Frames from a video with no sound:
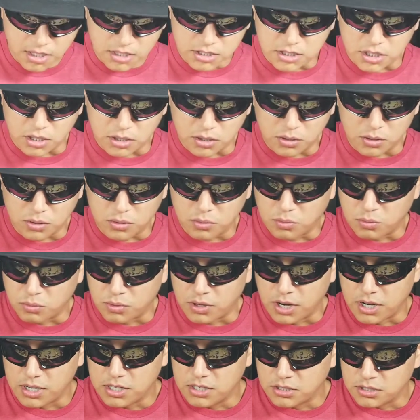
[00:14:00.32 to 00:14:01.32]
So when
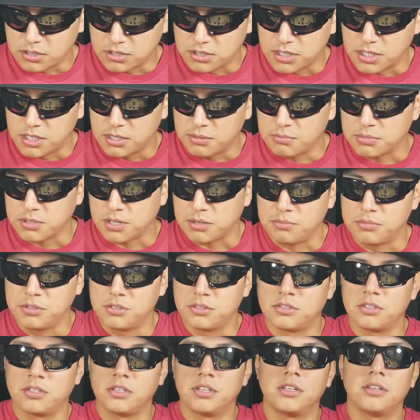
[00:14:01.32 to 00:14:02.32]
I use stems, I'm
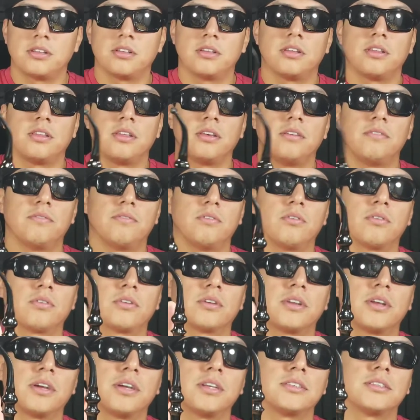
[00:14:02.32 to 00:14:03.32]
using either the
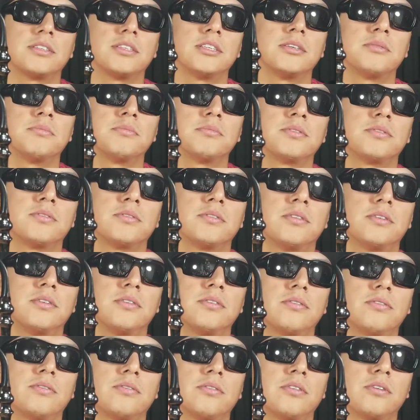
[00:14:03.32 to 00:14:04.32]
vulcanite stems
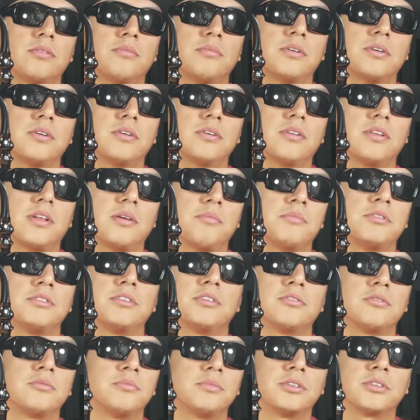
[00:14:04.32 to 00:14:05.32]
from that
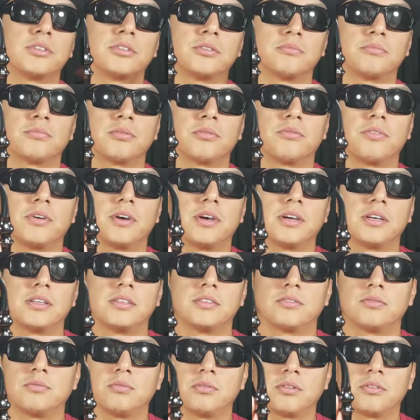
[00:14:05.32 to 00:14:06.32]
Missouri Meerschaum
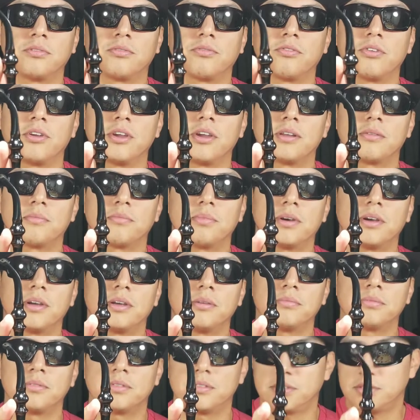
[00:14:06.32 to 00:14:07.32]
provides with the freehand
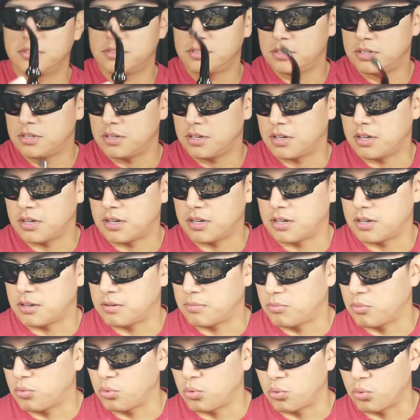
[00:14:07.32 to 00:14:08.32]
pipes,
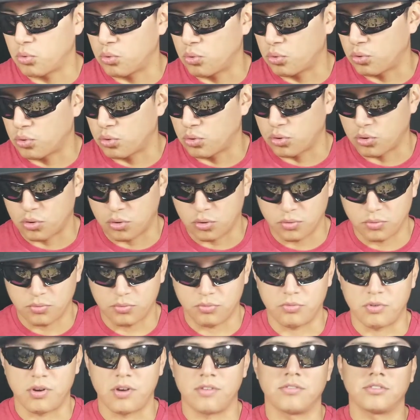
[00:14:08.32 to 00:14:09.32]
or
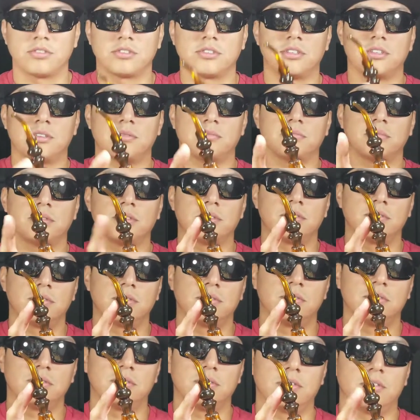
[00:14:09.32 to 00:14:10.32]
forever stems.
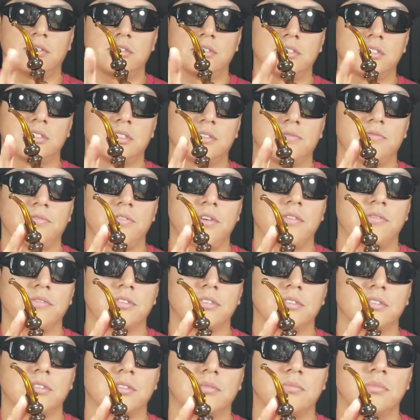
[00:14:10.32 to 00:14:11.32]
And this is a forever
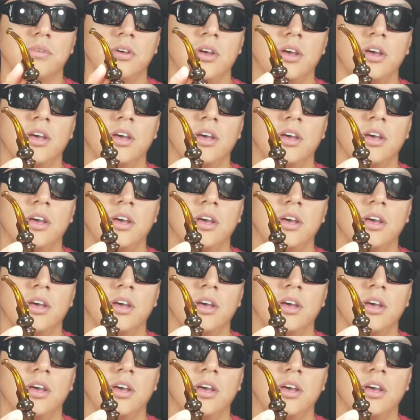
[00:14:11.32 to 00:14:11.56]
stem.